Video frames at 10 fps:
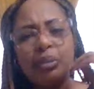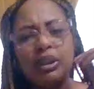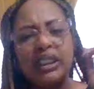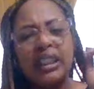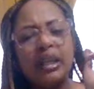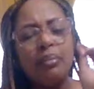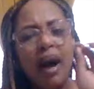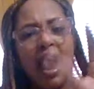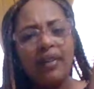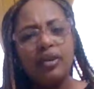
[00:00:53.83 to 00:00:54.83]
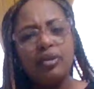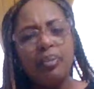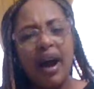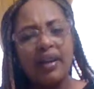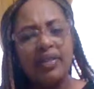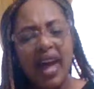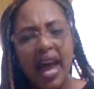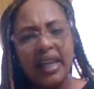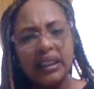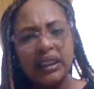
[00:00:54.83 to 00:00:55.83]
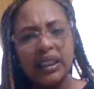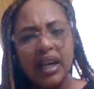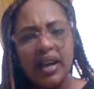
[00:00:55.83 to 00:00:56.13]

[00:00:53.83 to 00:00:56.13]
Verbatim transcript: particularly bothered by that